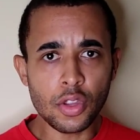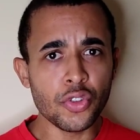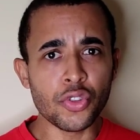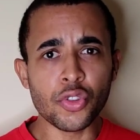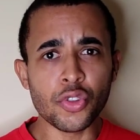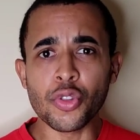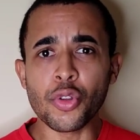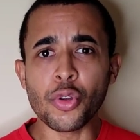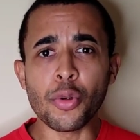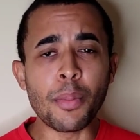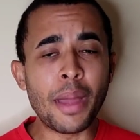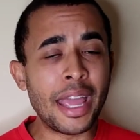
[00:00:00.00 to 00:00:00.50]

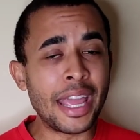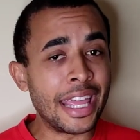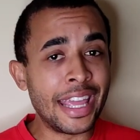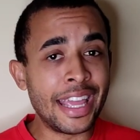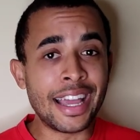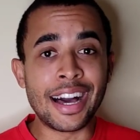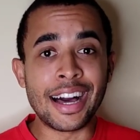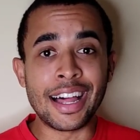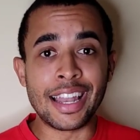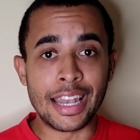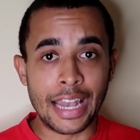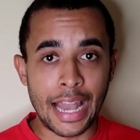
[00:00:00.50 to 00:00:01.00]
So they're
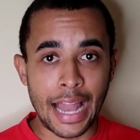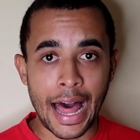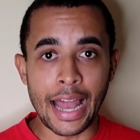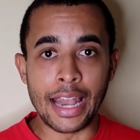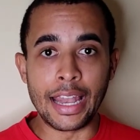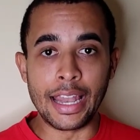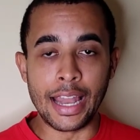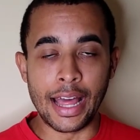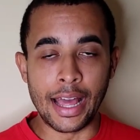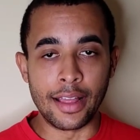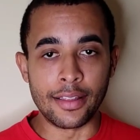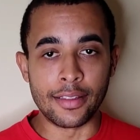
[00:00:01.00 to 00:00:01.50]
making a
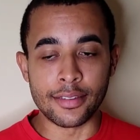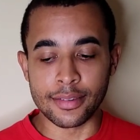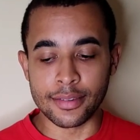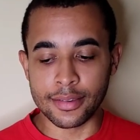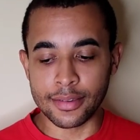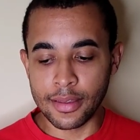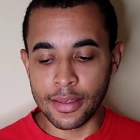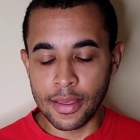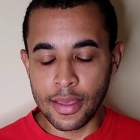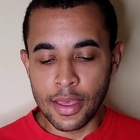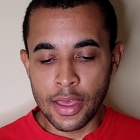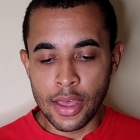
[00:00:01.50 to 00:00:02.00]
lot
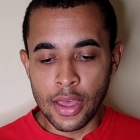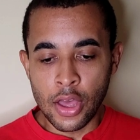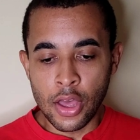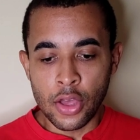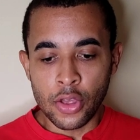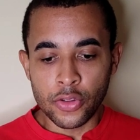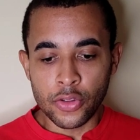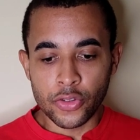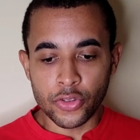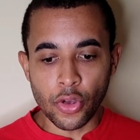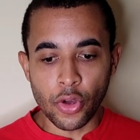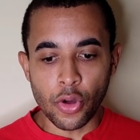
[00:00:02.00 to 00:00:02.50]
less.
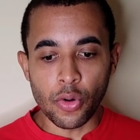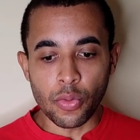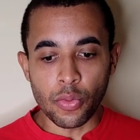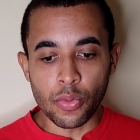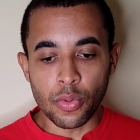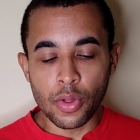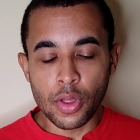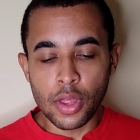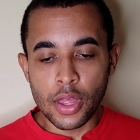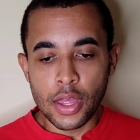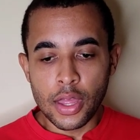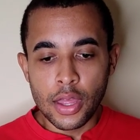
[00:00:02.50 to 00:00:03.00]

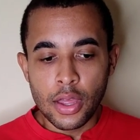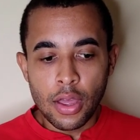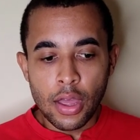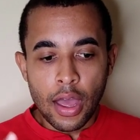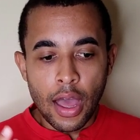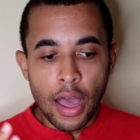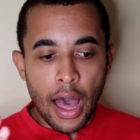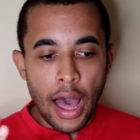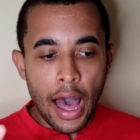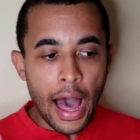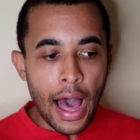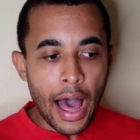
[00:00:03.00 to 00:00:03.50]
So
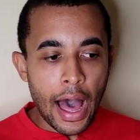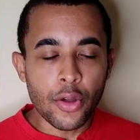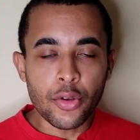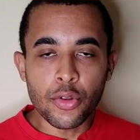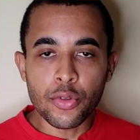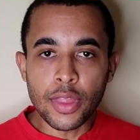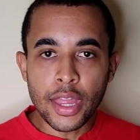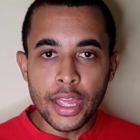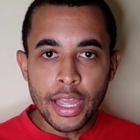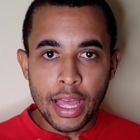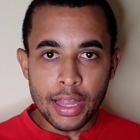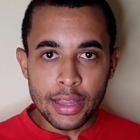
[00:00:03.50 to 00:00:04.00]
how
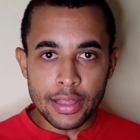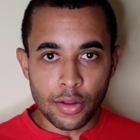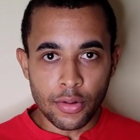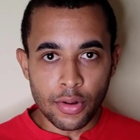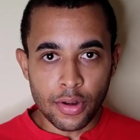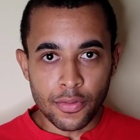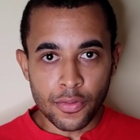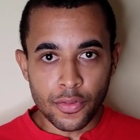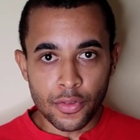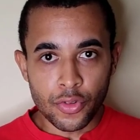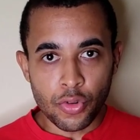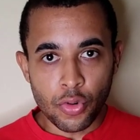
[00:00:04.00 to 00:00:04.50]
do they get their
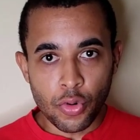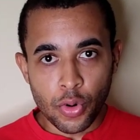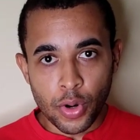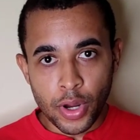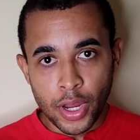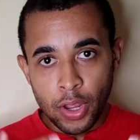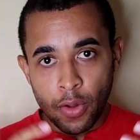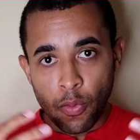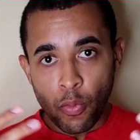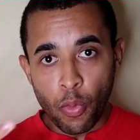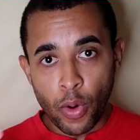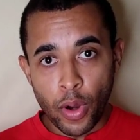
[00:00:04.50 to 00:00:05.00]

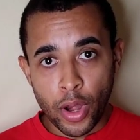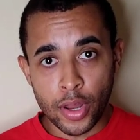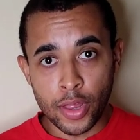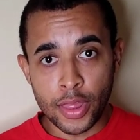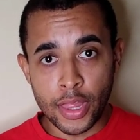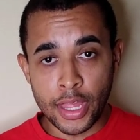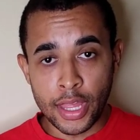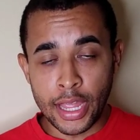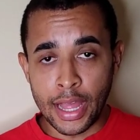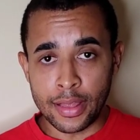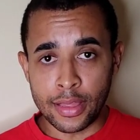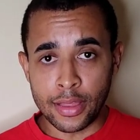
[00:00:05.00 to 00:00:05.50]
inventory? Where do
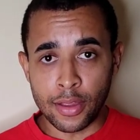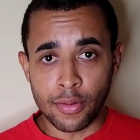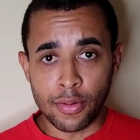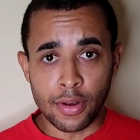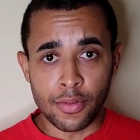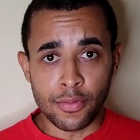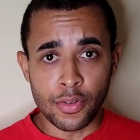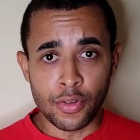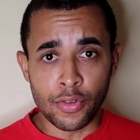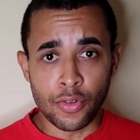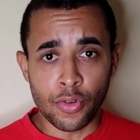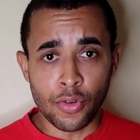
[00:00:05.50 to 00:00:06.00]
they get their
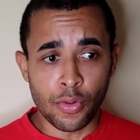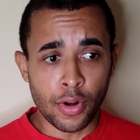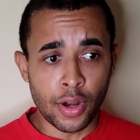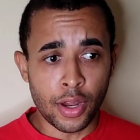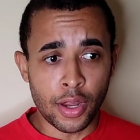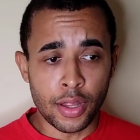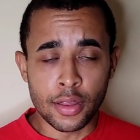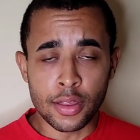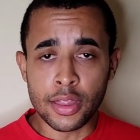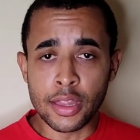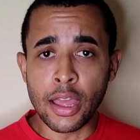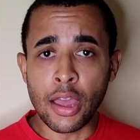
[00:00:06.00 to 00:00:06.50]

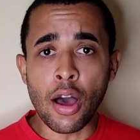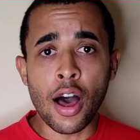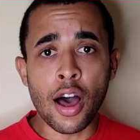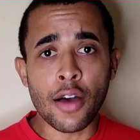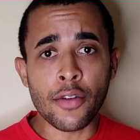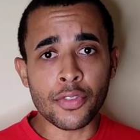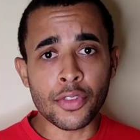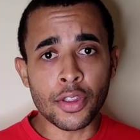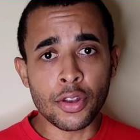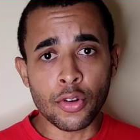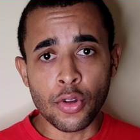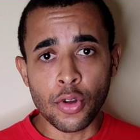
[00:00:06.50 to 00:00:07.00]
inventory? They
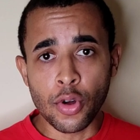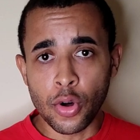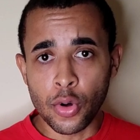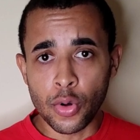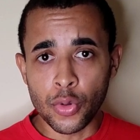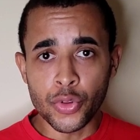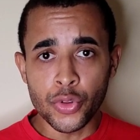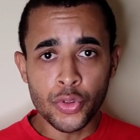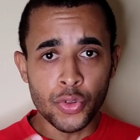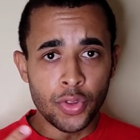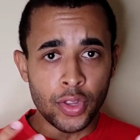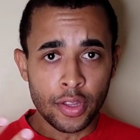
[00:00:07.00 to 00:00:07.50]
often
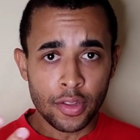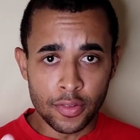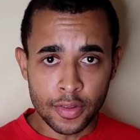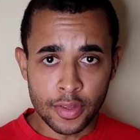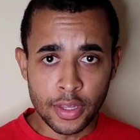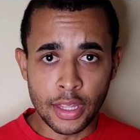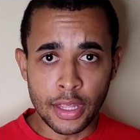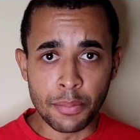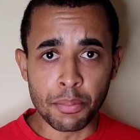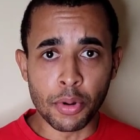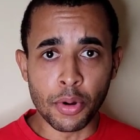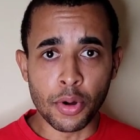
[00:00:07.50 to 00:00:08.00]
go to these
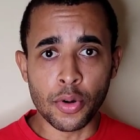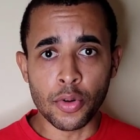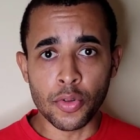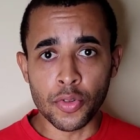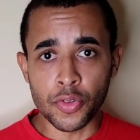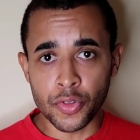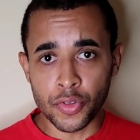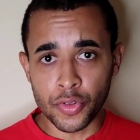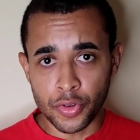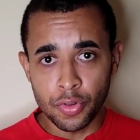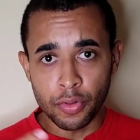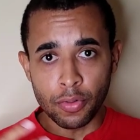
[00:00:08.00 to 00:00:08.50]

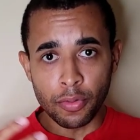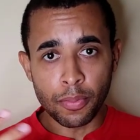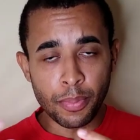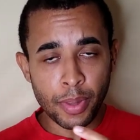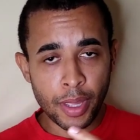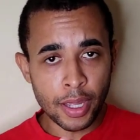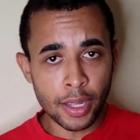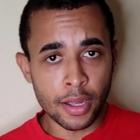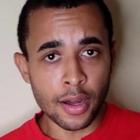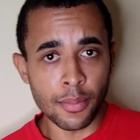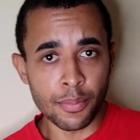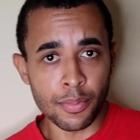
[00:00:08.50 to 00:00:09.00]
depots to
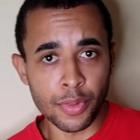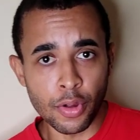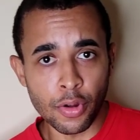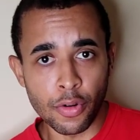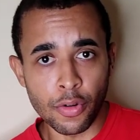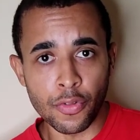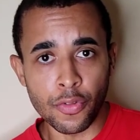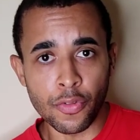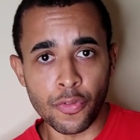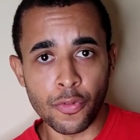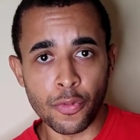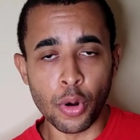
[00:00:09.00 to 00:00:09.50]
pick up
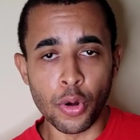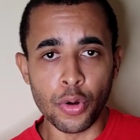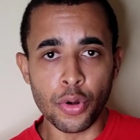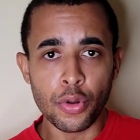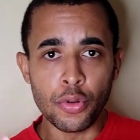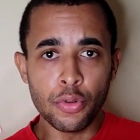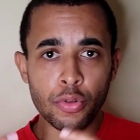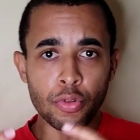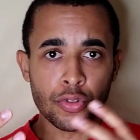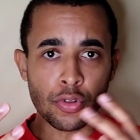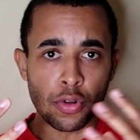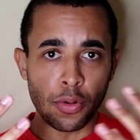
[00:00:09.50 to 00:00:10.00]
their
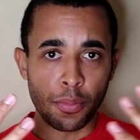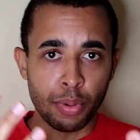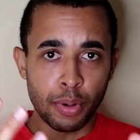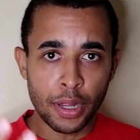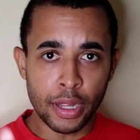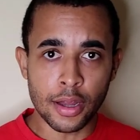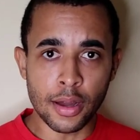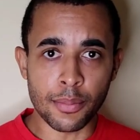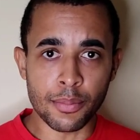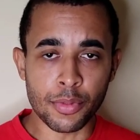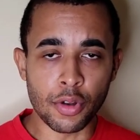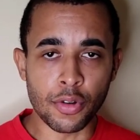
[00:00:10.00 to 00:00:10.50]
produce or
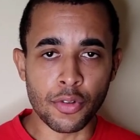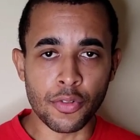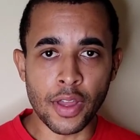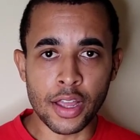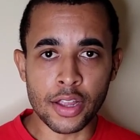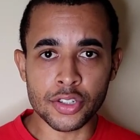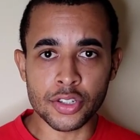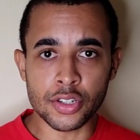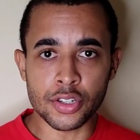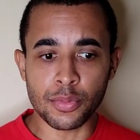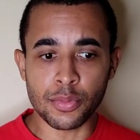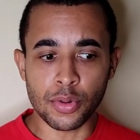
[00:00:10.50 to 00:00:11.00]
pick up their
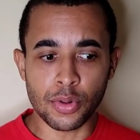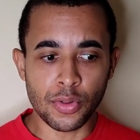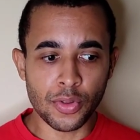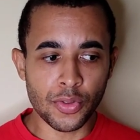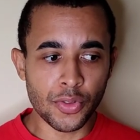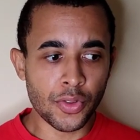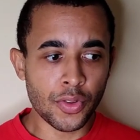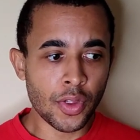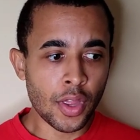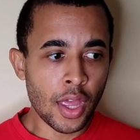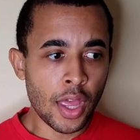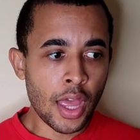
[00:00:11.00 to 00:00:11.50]

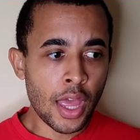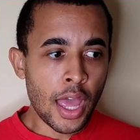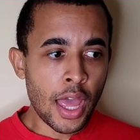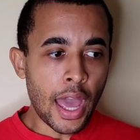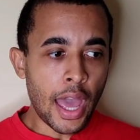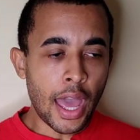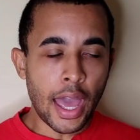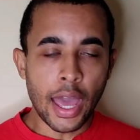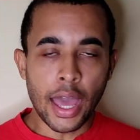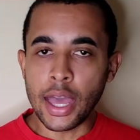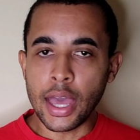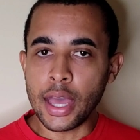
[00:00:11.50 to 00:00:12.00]
vegetables,
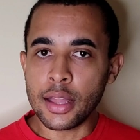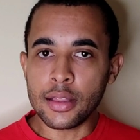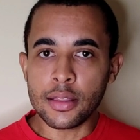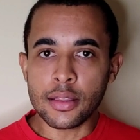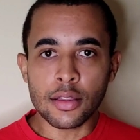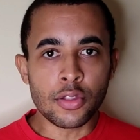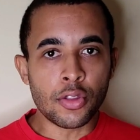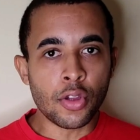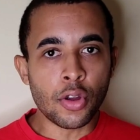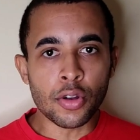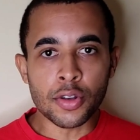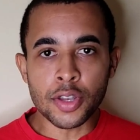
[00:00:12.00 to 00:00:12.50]

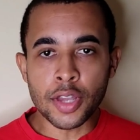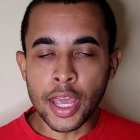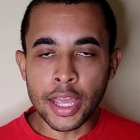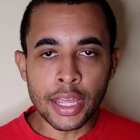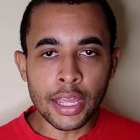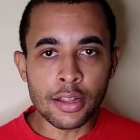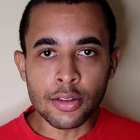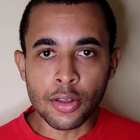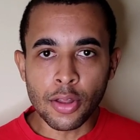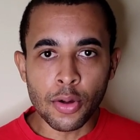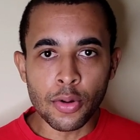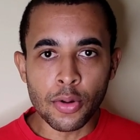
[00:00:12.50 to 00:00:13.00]
and they're
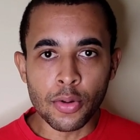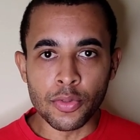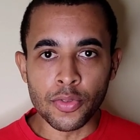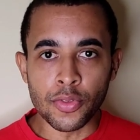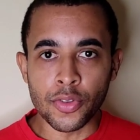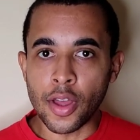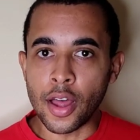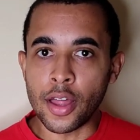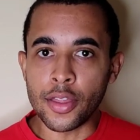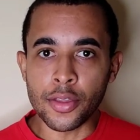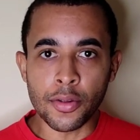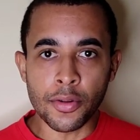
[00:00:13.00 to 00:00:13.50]
taking
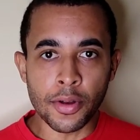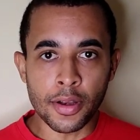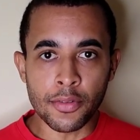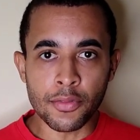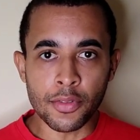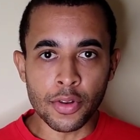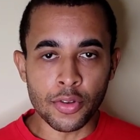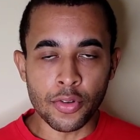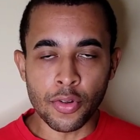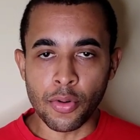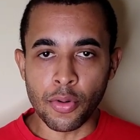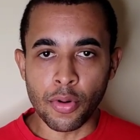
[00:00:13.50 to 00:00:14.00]
loans on their
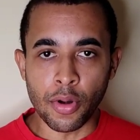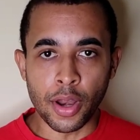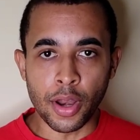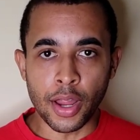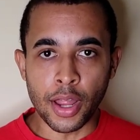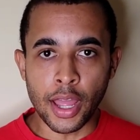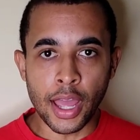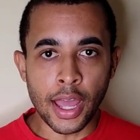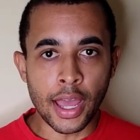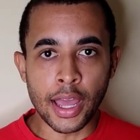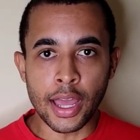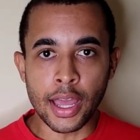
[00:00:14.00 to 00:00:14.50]
inventory,
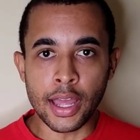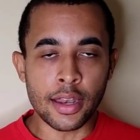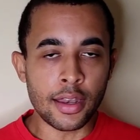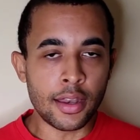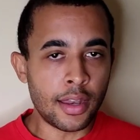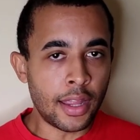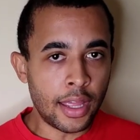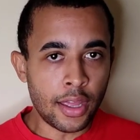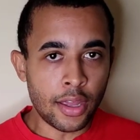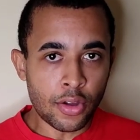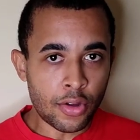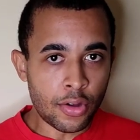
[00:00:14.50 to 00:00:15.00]

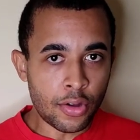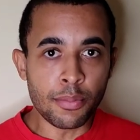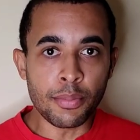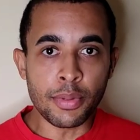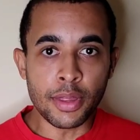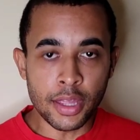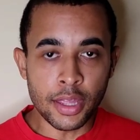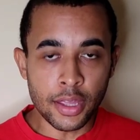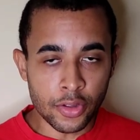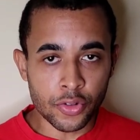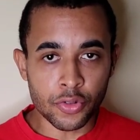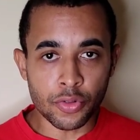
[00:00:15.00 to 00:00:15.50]
and it could
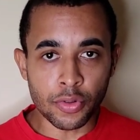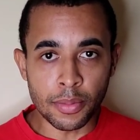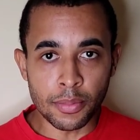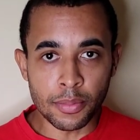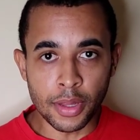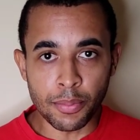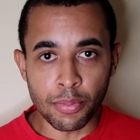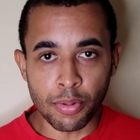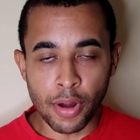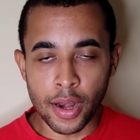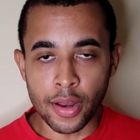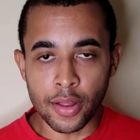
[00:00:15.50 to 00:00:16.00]
be
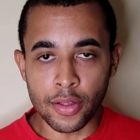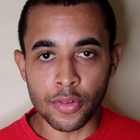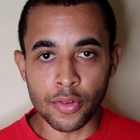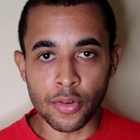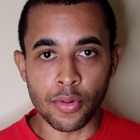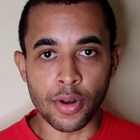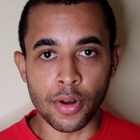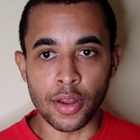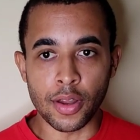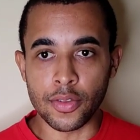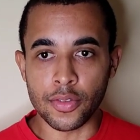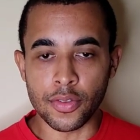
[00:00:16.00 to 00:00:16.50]
extremely
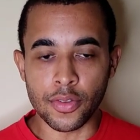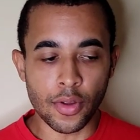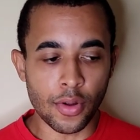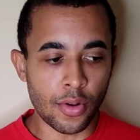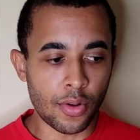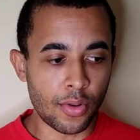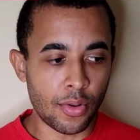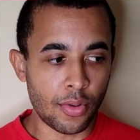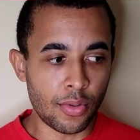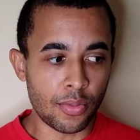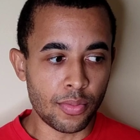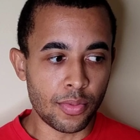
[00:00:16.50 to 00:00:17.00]
predatory.
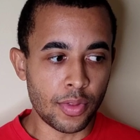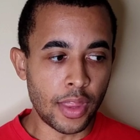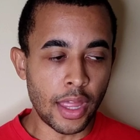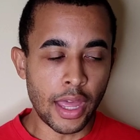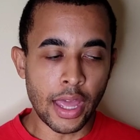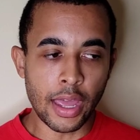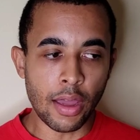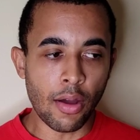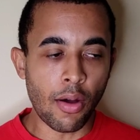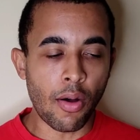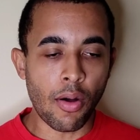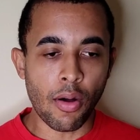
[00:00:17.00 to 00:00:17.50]
So
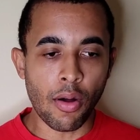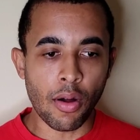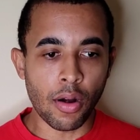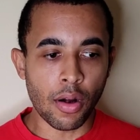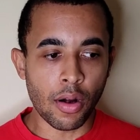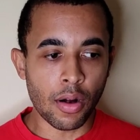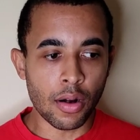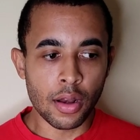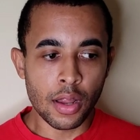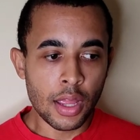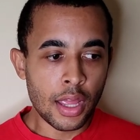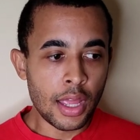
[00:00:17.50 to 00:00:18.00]
they
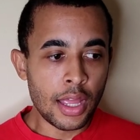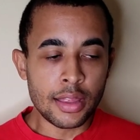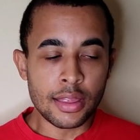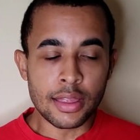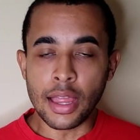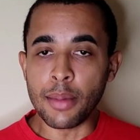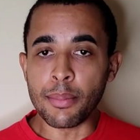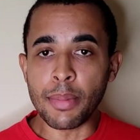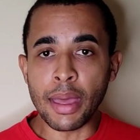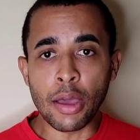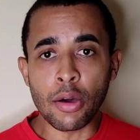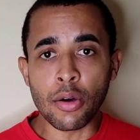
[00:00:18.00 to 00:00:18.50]
are
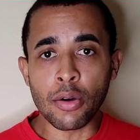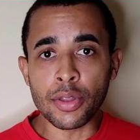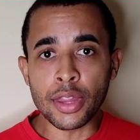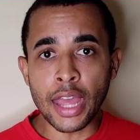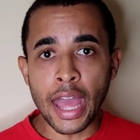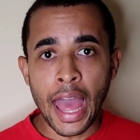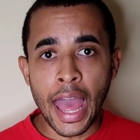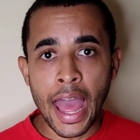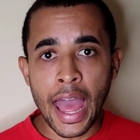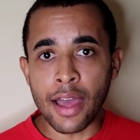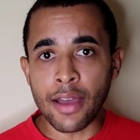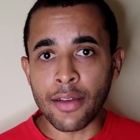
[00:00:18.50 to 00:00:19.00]
they may
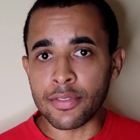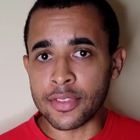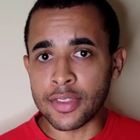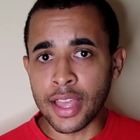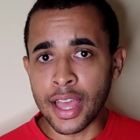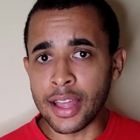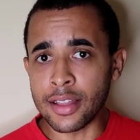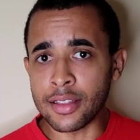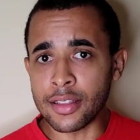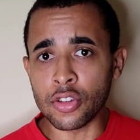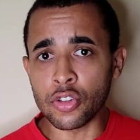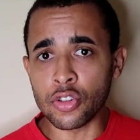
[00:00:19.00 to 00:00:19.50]
only have
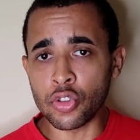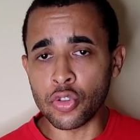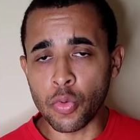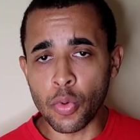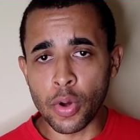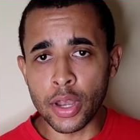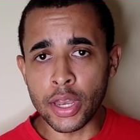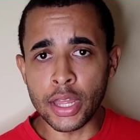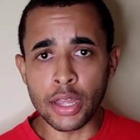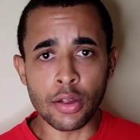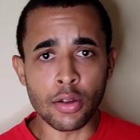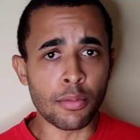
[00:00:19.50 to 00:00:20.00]
10 to
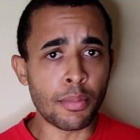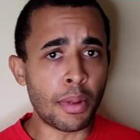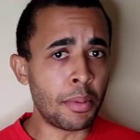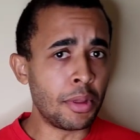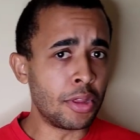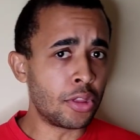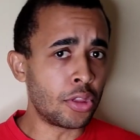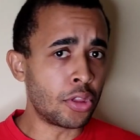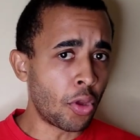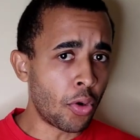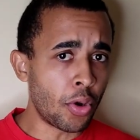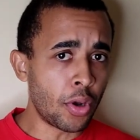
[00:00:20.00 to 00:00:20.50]
20 or
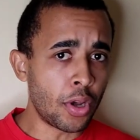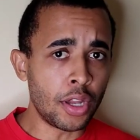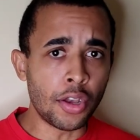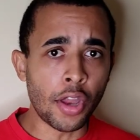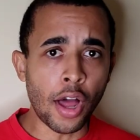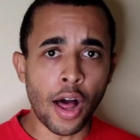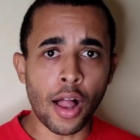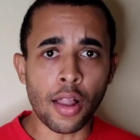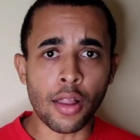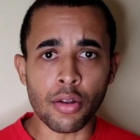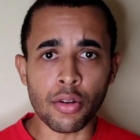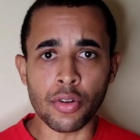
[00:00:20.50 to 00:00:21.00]
maybe 30
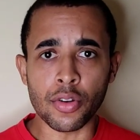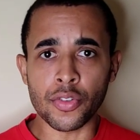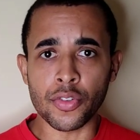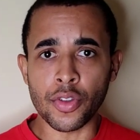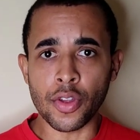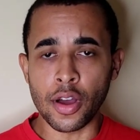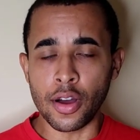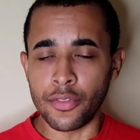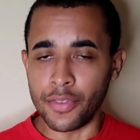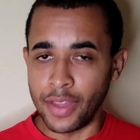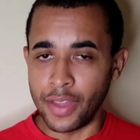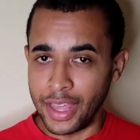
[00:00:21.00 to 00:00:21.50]
dollars
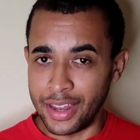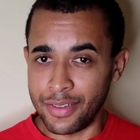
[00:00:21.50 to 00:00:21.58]
of